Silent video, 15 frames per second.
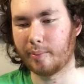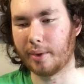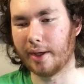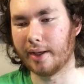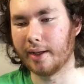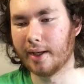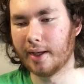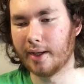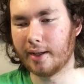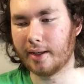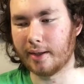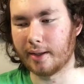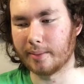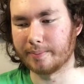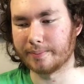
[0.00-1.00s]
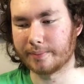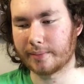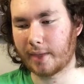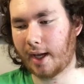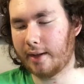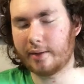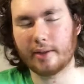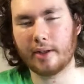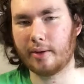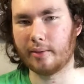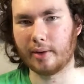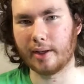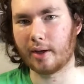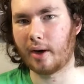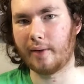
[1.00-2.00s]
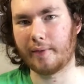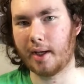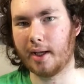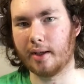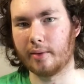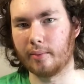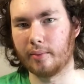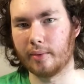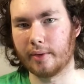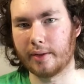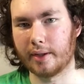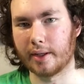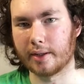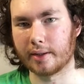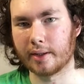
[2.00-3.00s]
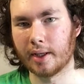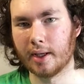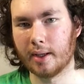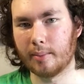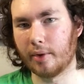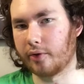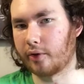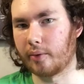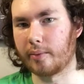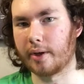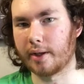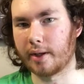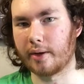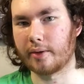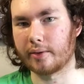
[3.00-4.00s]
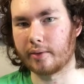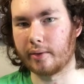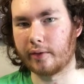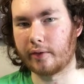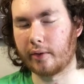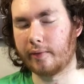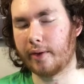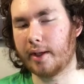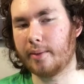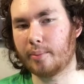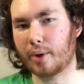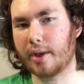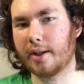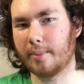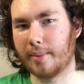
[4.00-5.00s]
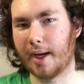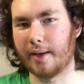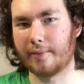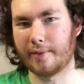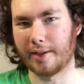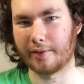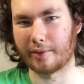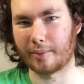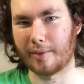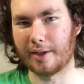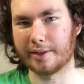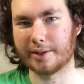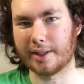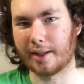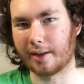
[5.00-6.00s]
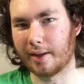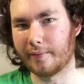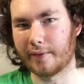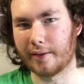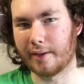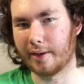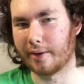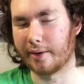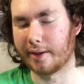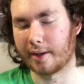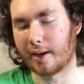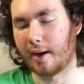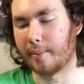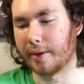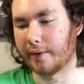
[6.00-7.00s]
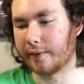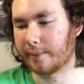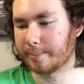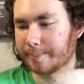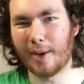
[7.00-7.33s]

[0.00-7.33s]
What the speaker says: But I don't know like offhand what the most overrated character is. So if any Breaking Bad fans are watching, I'd love to hear in the comments.